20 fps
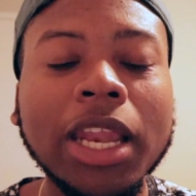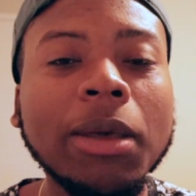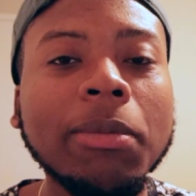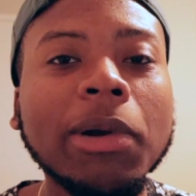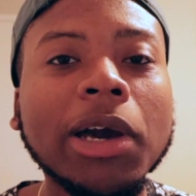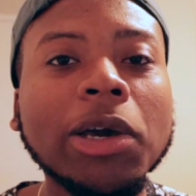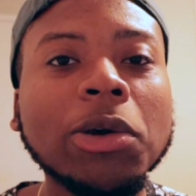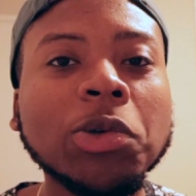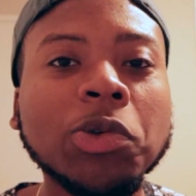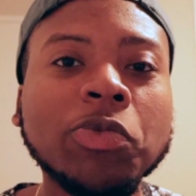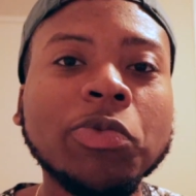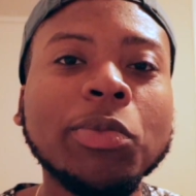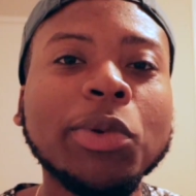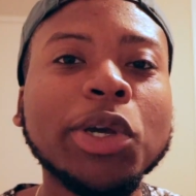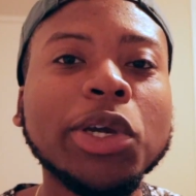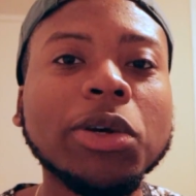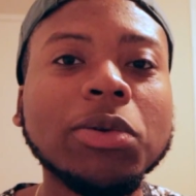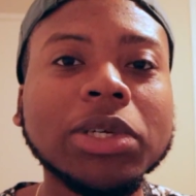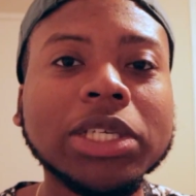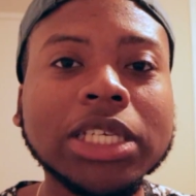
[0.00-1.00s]
anybody who's
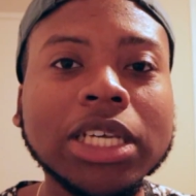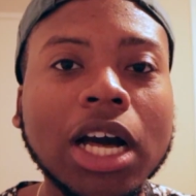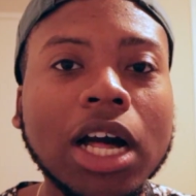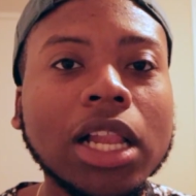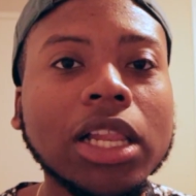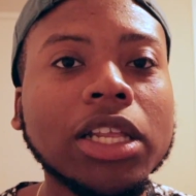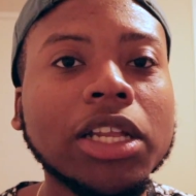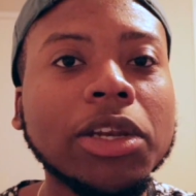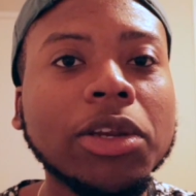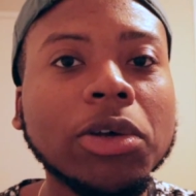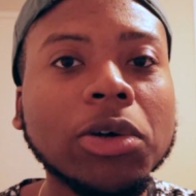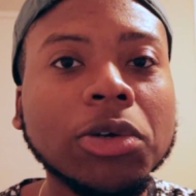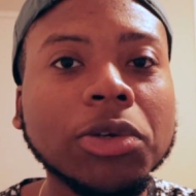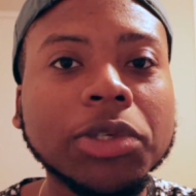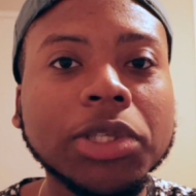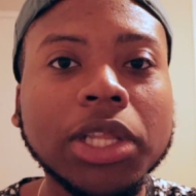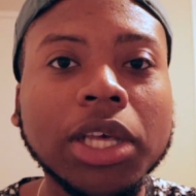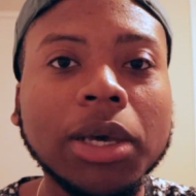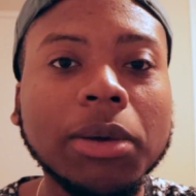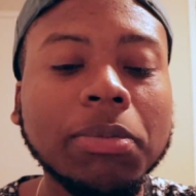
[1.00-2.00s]
familiar with Scotland
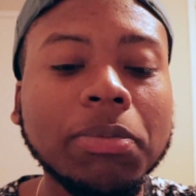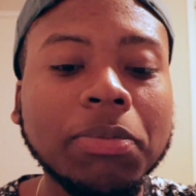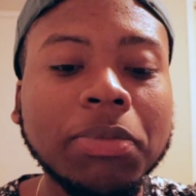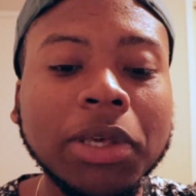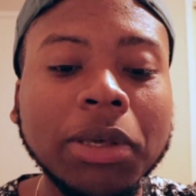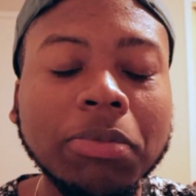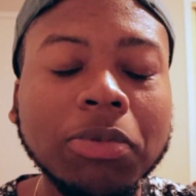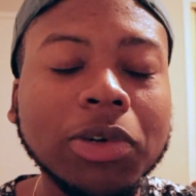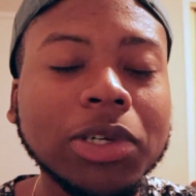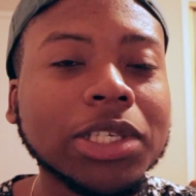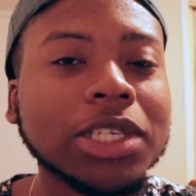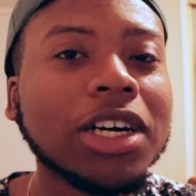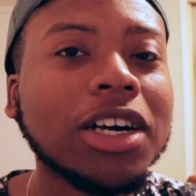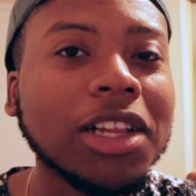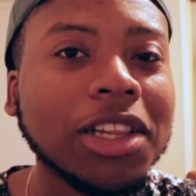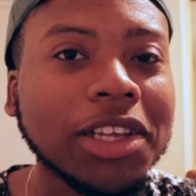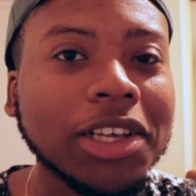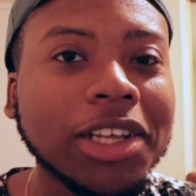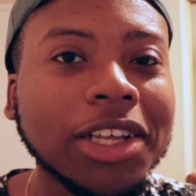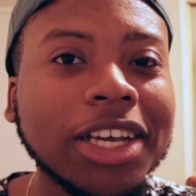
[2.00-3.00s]
knows that people in
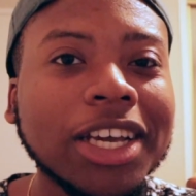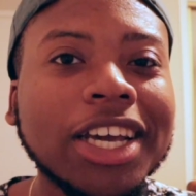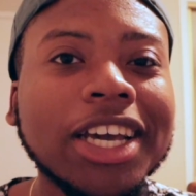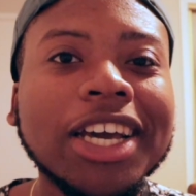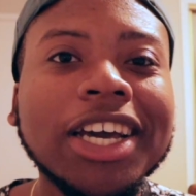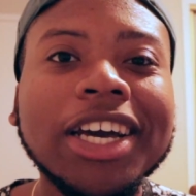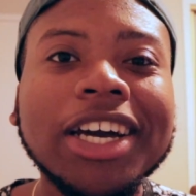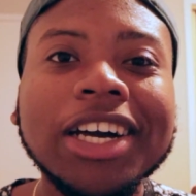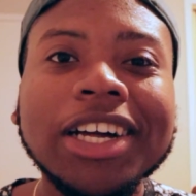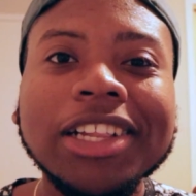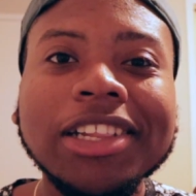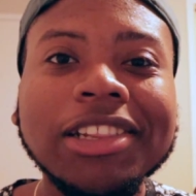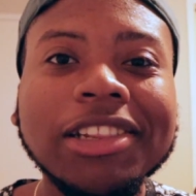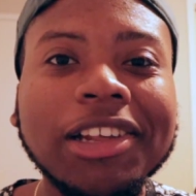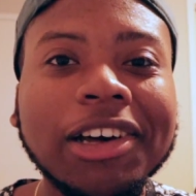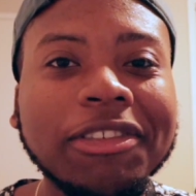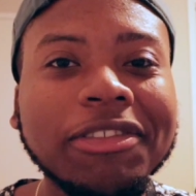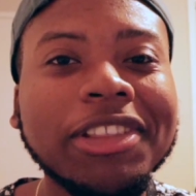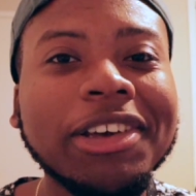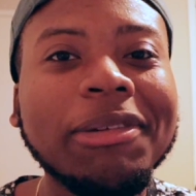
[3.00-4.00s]
Scotland
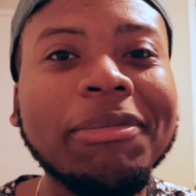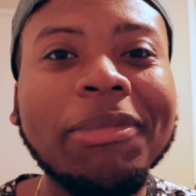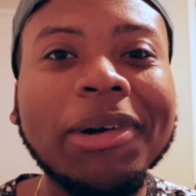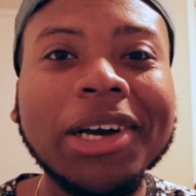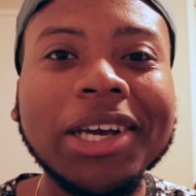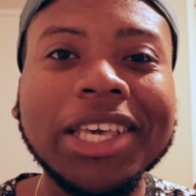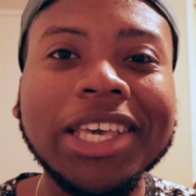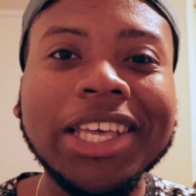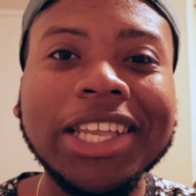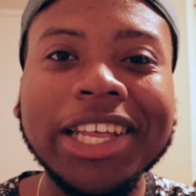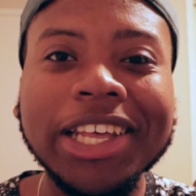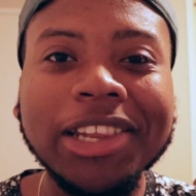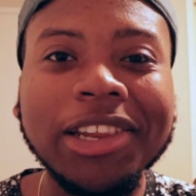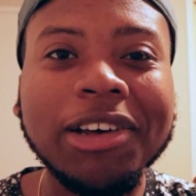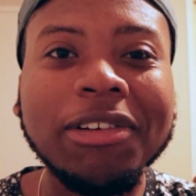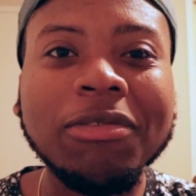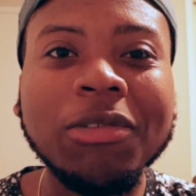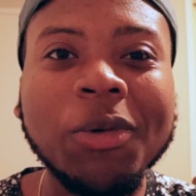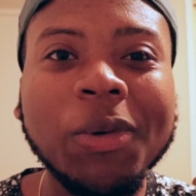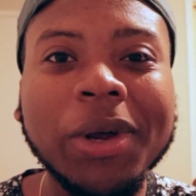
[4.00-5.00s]
love their Bucky, they
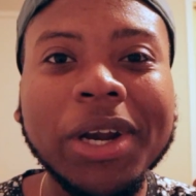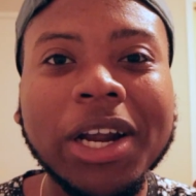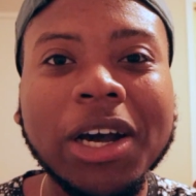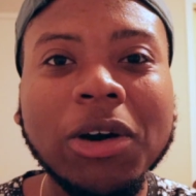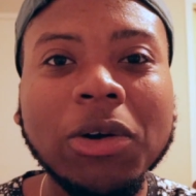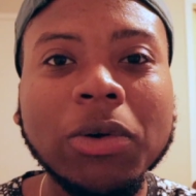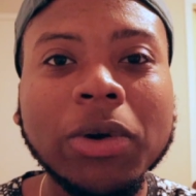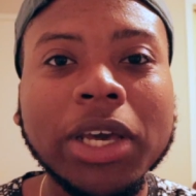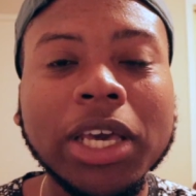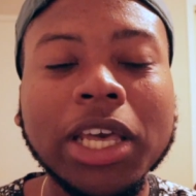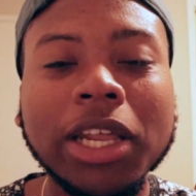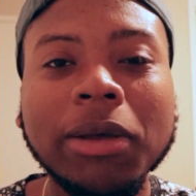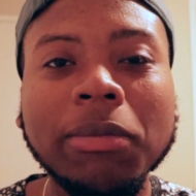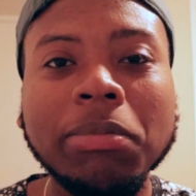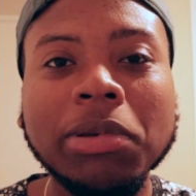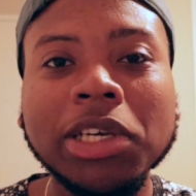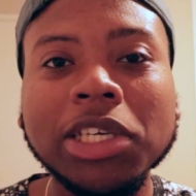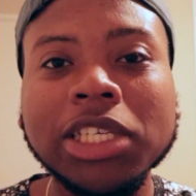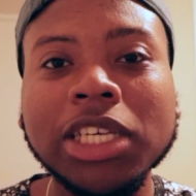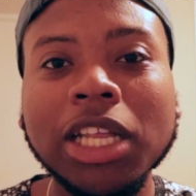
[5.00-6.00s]
love going out and getting
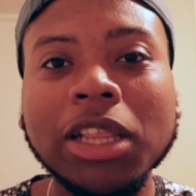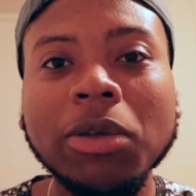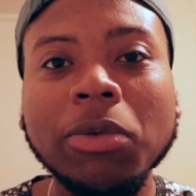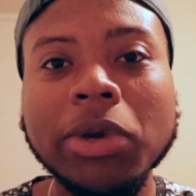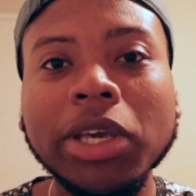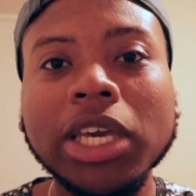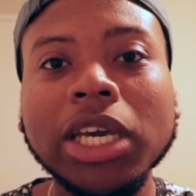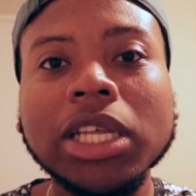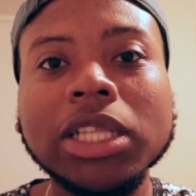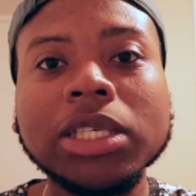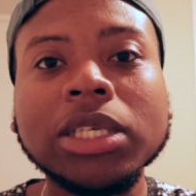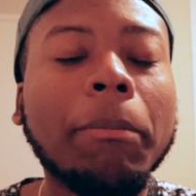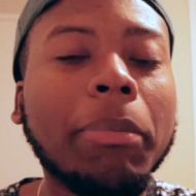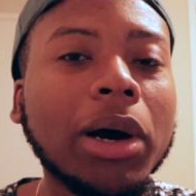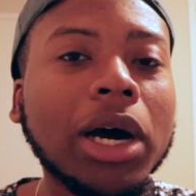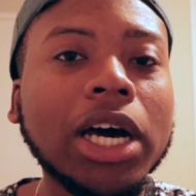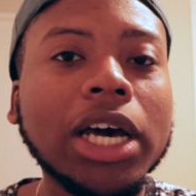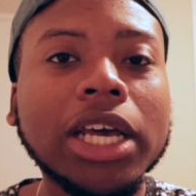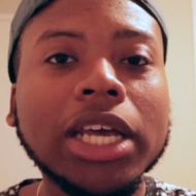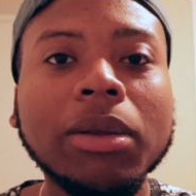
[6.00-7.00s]
pitched at the weekends.
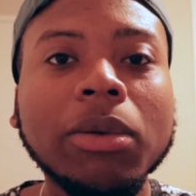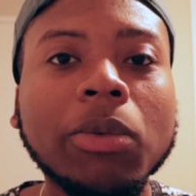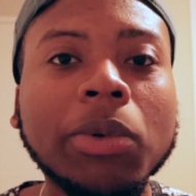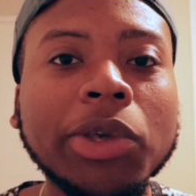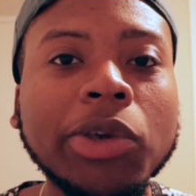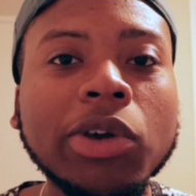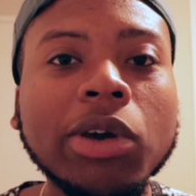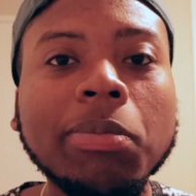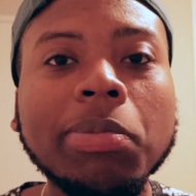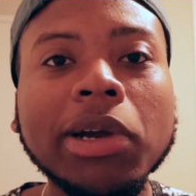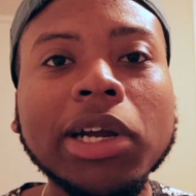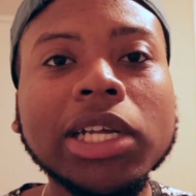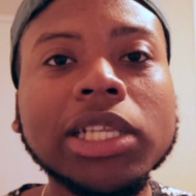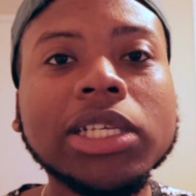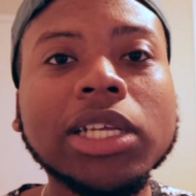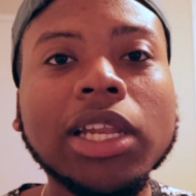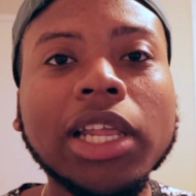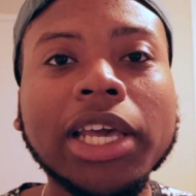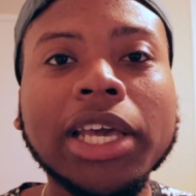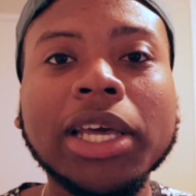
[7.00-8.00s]
But when you compare it
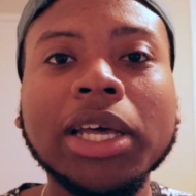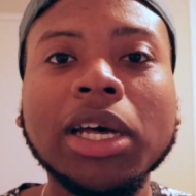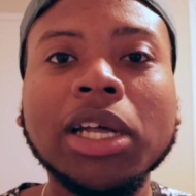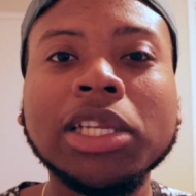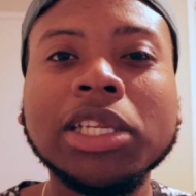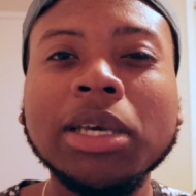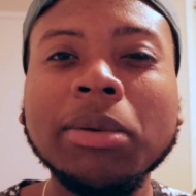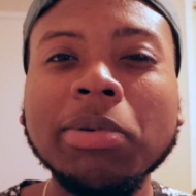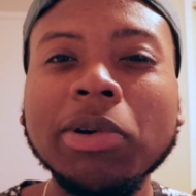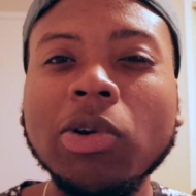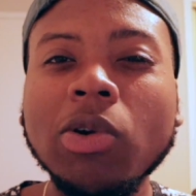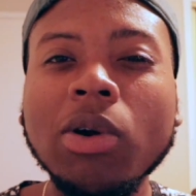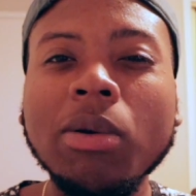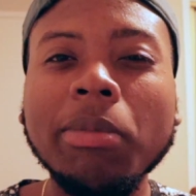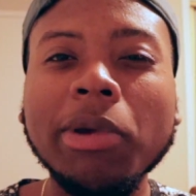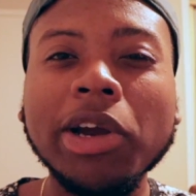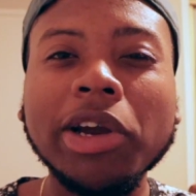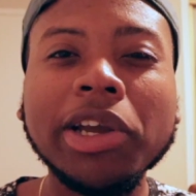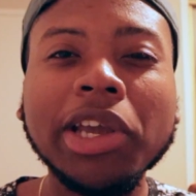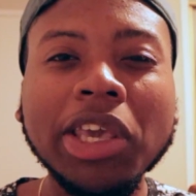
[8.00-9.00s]
to like a typical
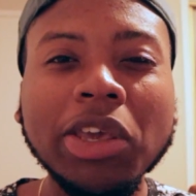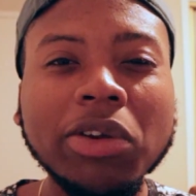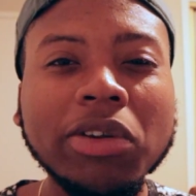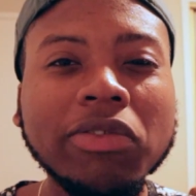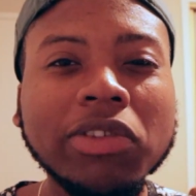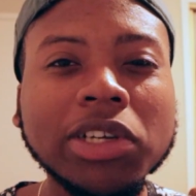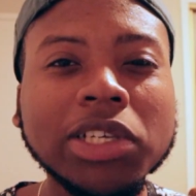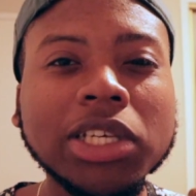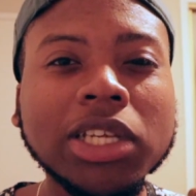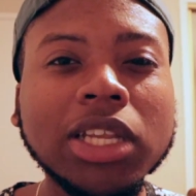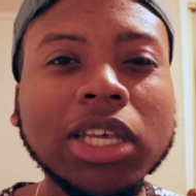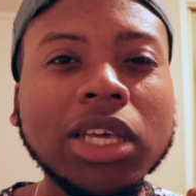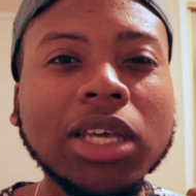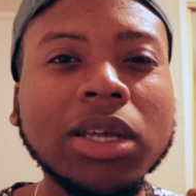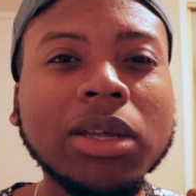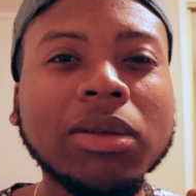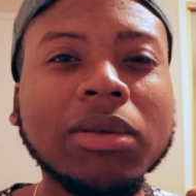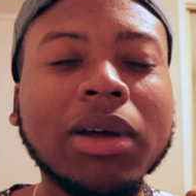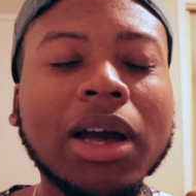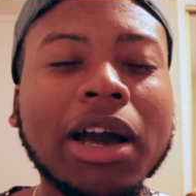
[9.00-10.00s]
American
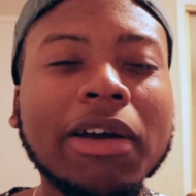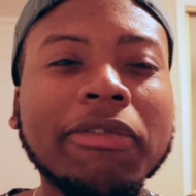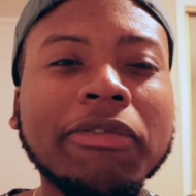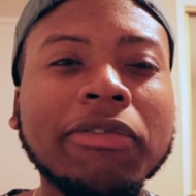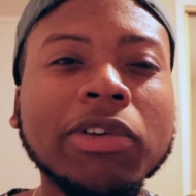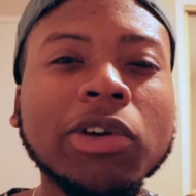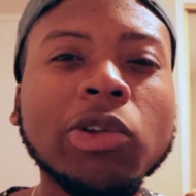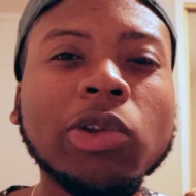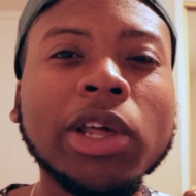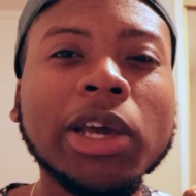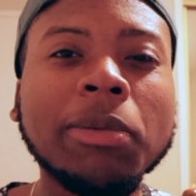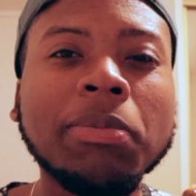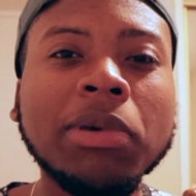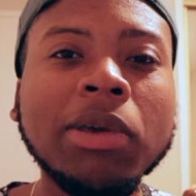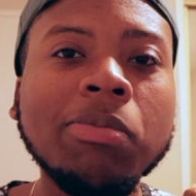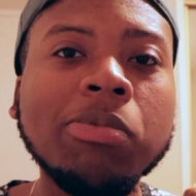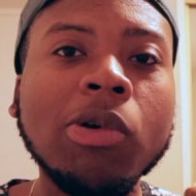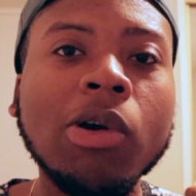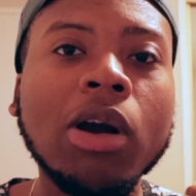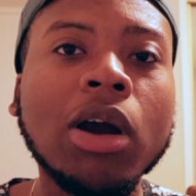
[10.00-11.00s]
university, I feel like
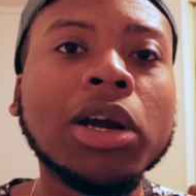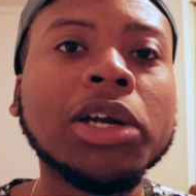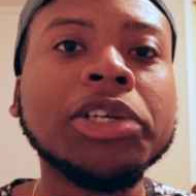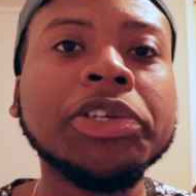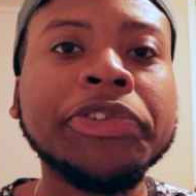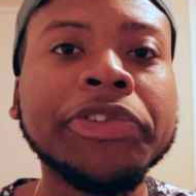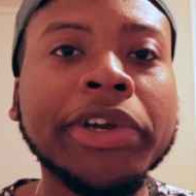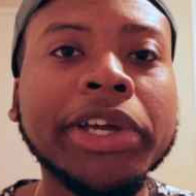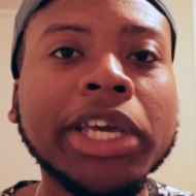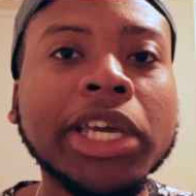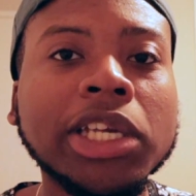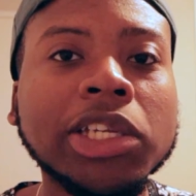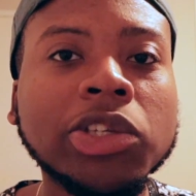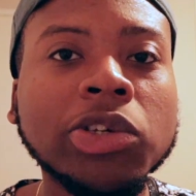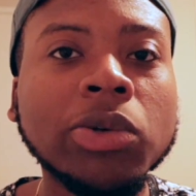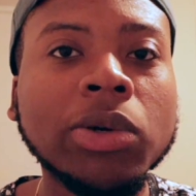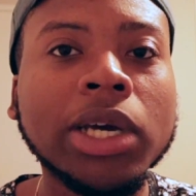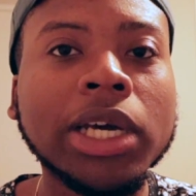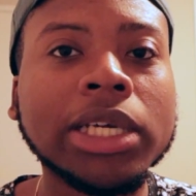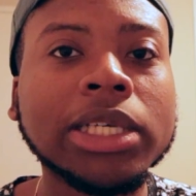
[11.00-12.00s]
people aren't drinking
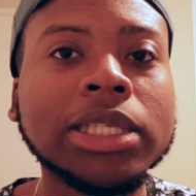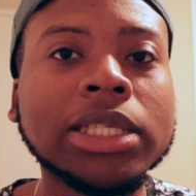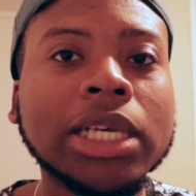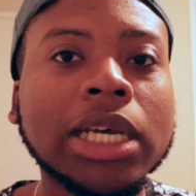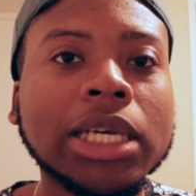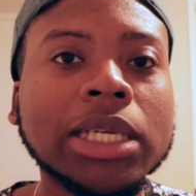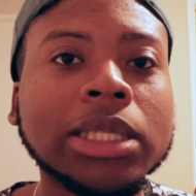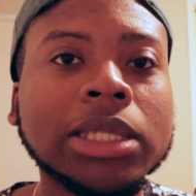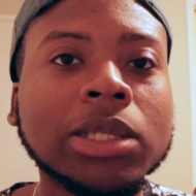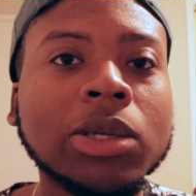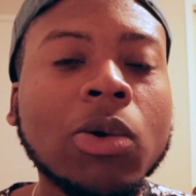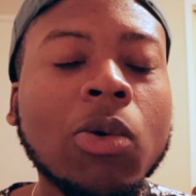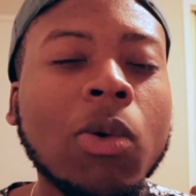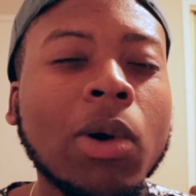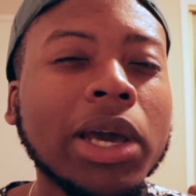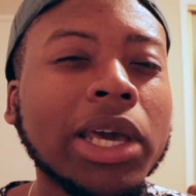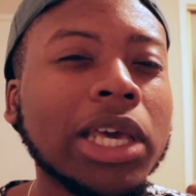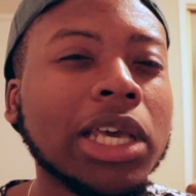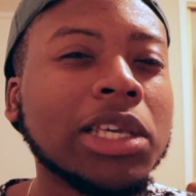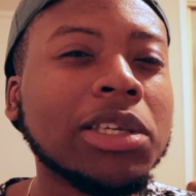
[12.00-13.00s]
to excess
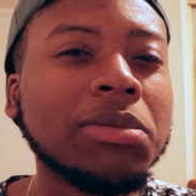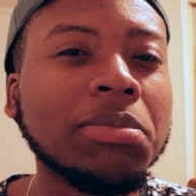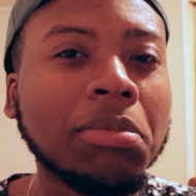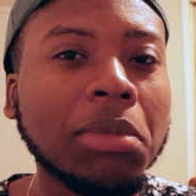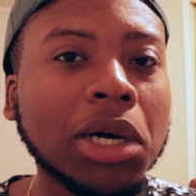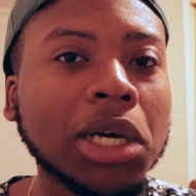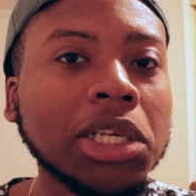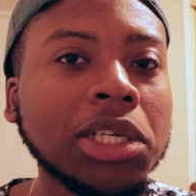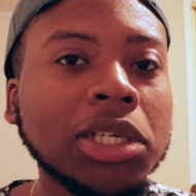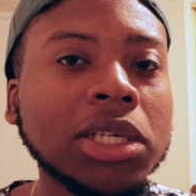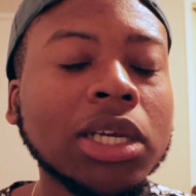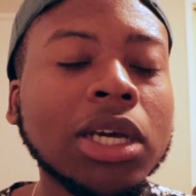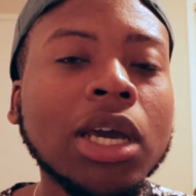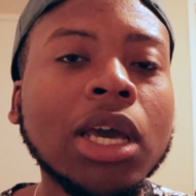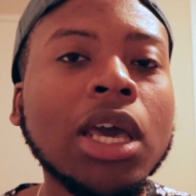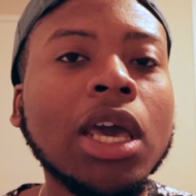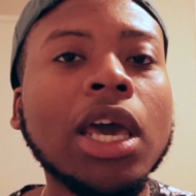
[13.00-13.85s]
quite as much.